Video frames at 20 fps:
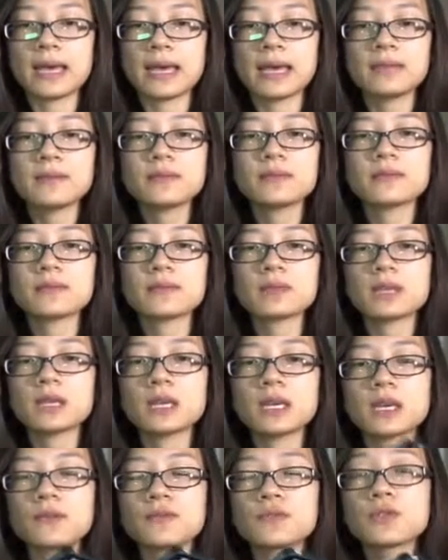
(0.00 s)
And
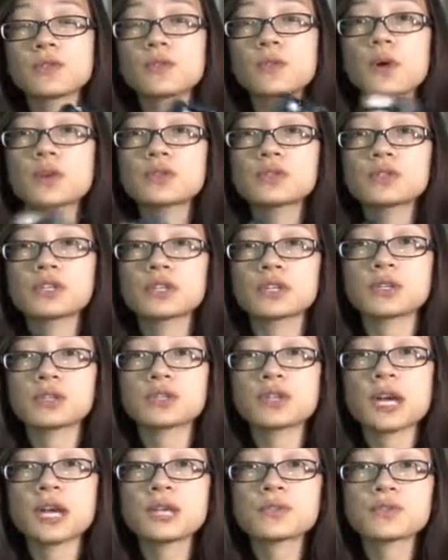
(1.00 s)
if you want
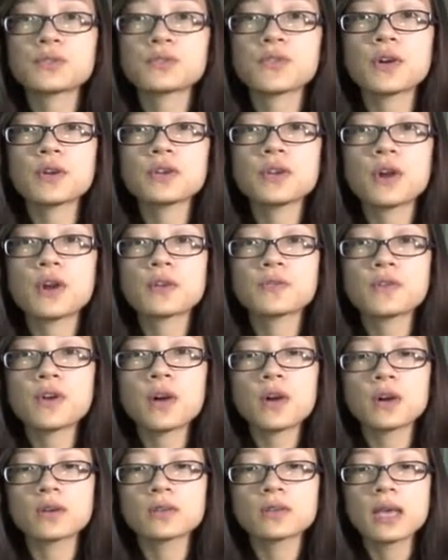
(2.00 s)
to charge for your
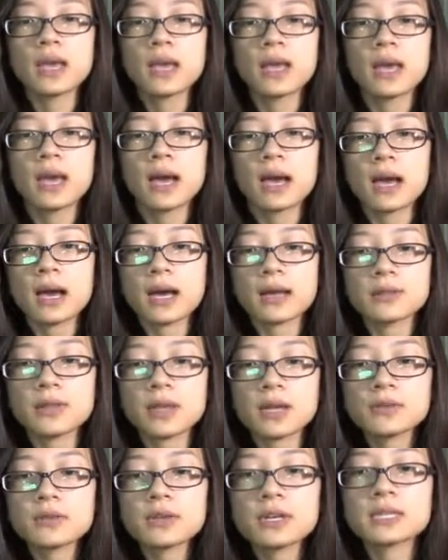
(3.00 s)
phone, uh,
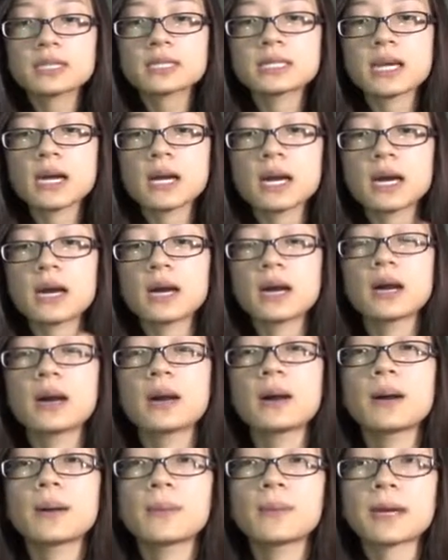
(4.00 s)
there is
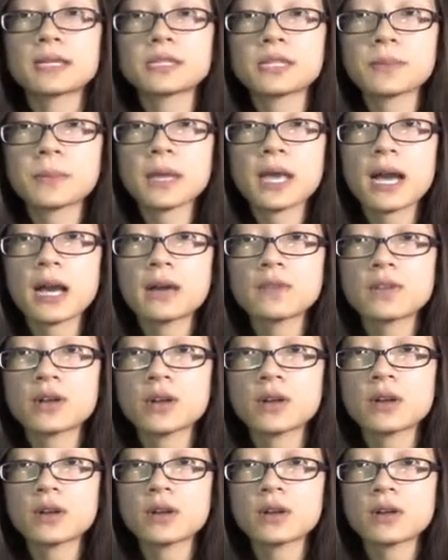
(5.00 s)
a bottom
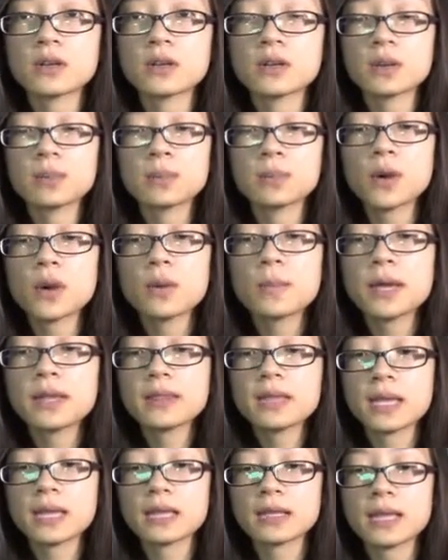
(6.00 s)
cover.
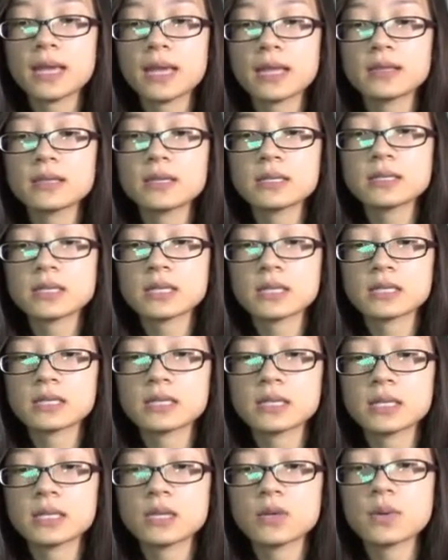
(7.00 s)
Open it and this
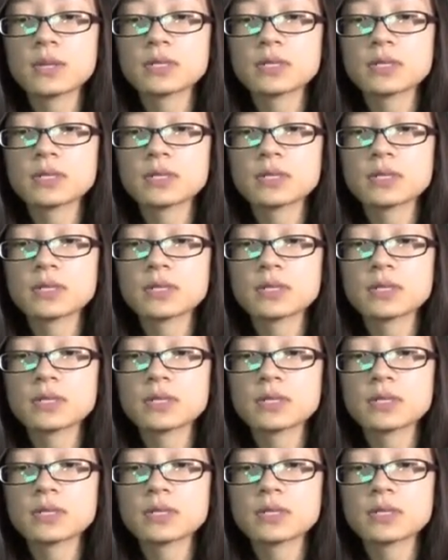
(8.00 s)
is the